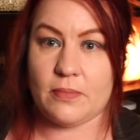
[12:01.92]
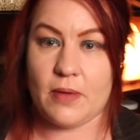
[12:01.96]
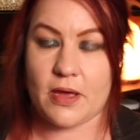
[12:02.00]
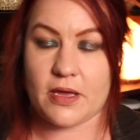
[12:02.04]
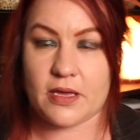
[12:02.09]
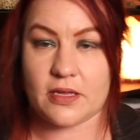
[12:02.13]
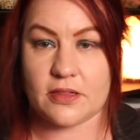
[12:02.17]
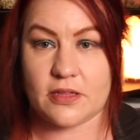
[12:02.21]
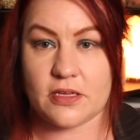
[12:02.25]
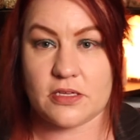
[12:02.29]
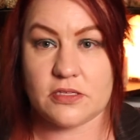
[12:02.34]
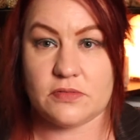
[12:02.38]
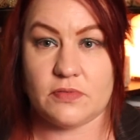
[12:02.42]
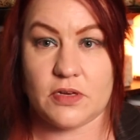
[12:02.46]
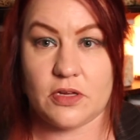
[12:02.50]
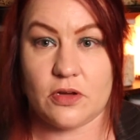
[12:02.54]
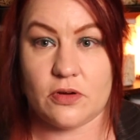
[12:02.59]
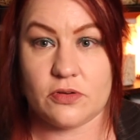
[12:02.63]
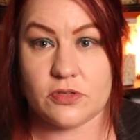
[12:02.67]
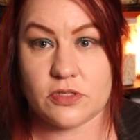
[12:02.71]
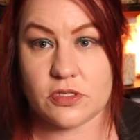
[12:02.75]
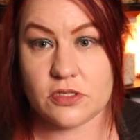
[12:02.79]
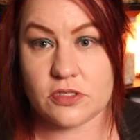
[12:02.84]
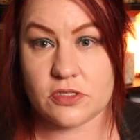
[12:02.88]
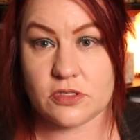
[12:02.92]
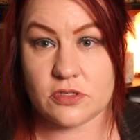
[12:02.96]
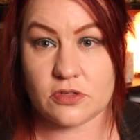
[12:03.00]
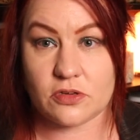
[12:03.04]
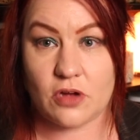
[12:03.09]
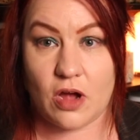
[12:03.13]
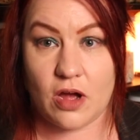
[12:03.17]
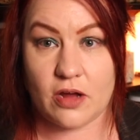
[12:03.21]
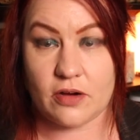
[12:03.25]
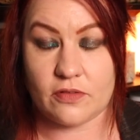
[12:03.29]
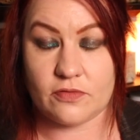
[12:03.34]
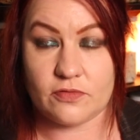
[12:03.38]
making these videos is to
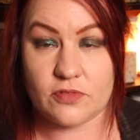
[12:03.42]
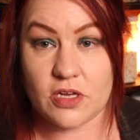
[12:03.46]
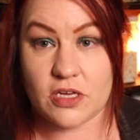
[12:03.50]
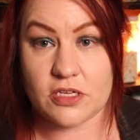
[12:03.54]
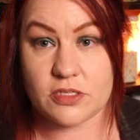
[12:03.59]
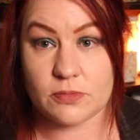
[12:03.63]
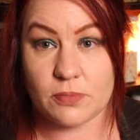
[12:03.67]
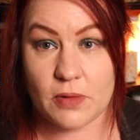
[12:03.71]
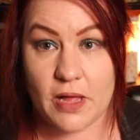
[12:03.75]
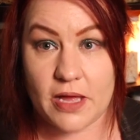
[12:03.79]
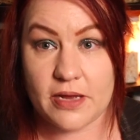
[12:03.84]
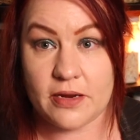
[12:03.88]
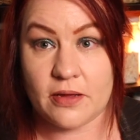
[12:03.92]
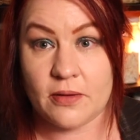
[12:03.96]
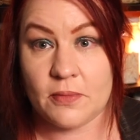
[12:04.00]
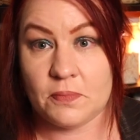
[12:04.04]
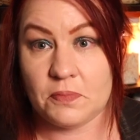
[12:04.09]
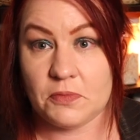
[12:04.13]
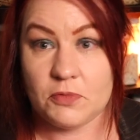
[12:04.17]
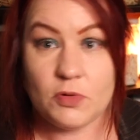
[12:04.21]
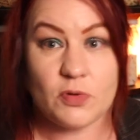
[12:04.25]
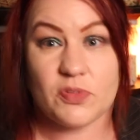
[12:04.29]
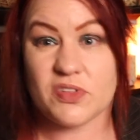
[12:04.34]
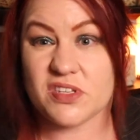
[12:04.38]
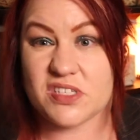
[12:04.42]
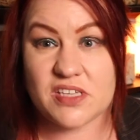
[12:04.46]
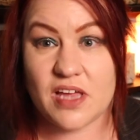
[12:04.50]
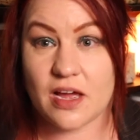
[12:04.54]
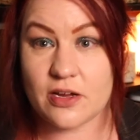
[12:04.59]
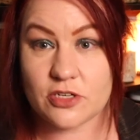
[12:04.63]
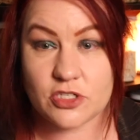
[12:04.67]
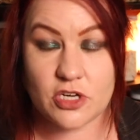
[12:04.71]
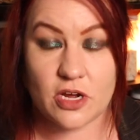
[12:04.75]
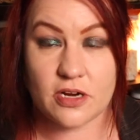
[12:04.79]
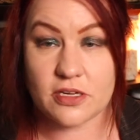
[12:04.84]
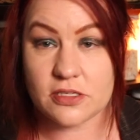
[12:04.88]
kind of explain, well, this is
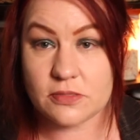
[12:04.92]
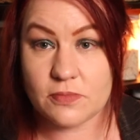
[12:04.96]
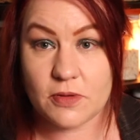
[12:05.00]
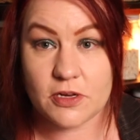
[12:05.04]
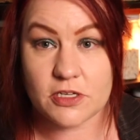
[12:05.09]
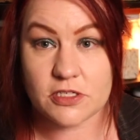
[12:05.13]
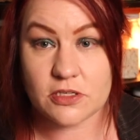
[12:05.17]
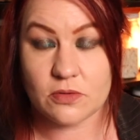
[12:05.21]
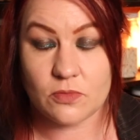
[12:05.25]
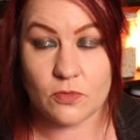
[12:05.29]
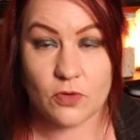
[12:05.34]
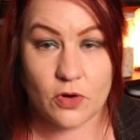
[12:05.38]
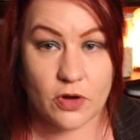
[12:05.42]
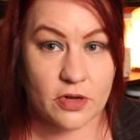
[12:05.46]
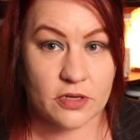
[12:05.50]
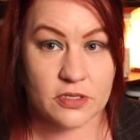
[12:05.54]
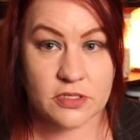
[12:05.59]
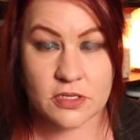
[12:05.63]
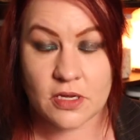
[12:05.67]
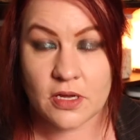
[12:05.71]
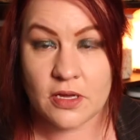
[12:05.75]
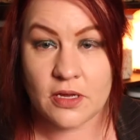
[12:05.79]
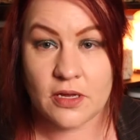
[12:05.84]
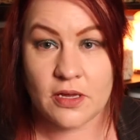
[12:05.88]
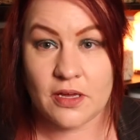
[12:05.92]
how Chinese medicine works.